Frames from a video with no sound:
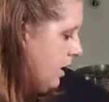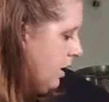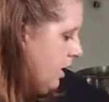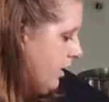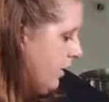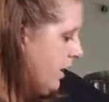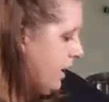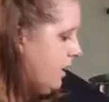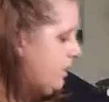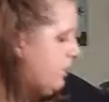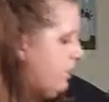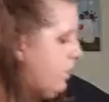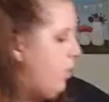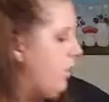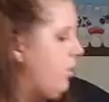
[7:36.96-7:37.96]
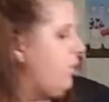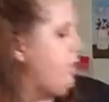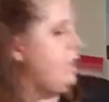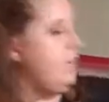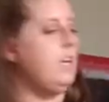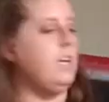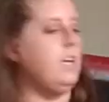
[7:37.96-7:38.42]
Alright, so
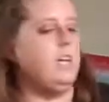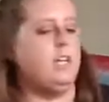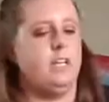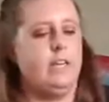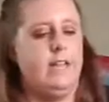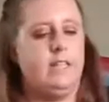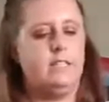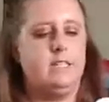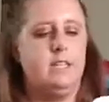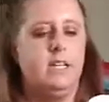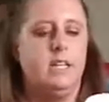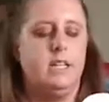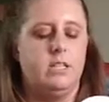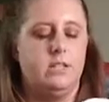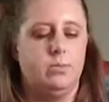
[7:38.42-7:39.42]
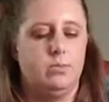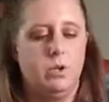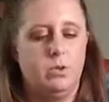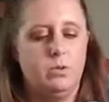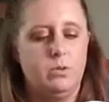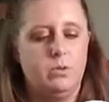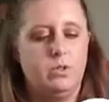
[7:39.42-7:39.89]
the next thing is
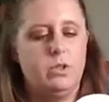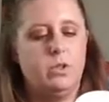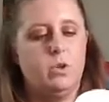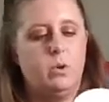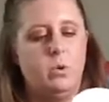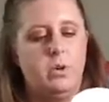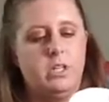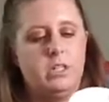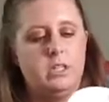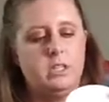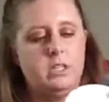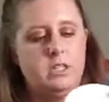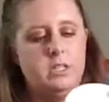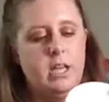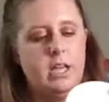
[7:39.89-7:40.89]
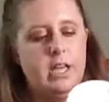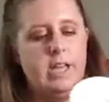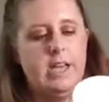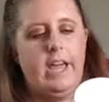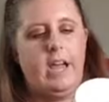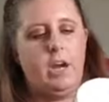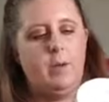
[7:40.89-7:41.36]
Rose Quartz
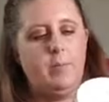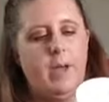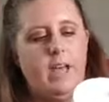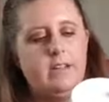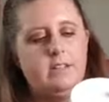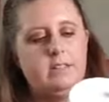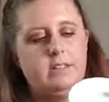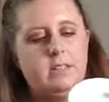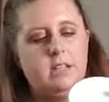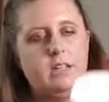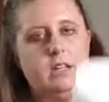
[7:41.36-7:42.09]
Hair Mask.